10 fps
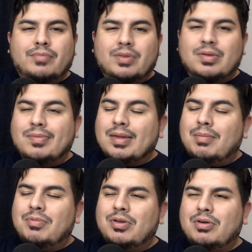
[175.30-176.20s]

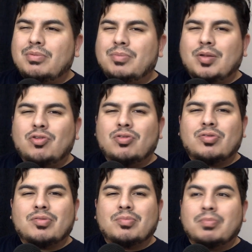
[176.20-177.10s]
sometimes, you know, you
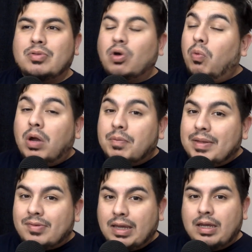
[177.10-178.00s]
just don't want to
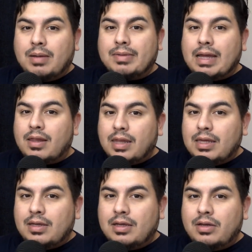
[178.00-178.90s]
be staying up that
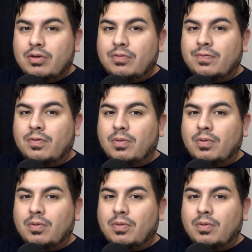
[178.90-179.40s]
late, you know,